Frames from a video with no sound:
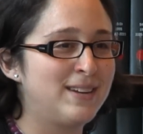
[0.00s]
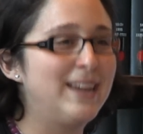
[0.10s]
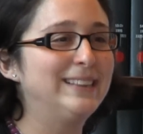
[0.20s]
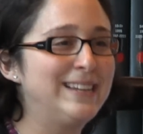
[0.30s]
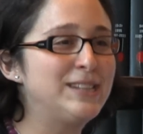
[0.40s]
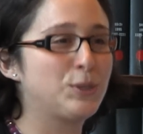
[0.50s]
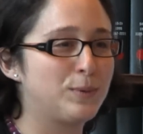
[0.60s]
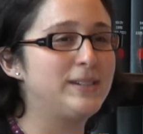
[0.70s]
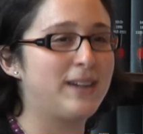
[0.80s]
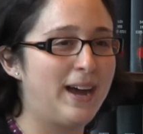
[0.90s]
at least
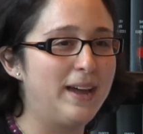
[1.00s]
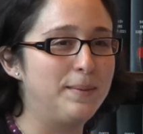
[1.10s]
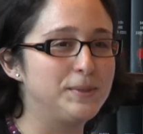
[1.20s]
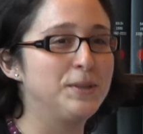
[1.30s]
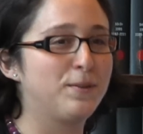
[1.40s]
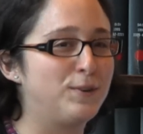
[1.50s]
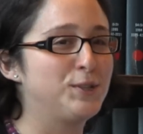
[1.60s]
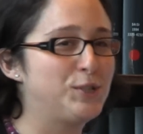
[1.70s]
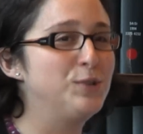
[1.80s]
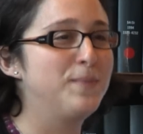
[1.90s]
3 times in the first 2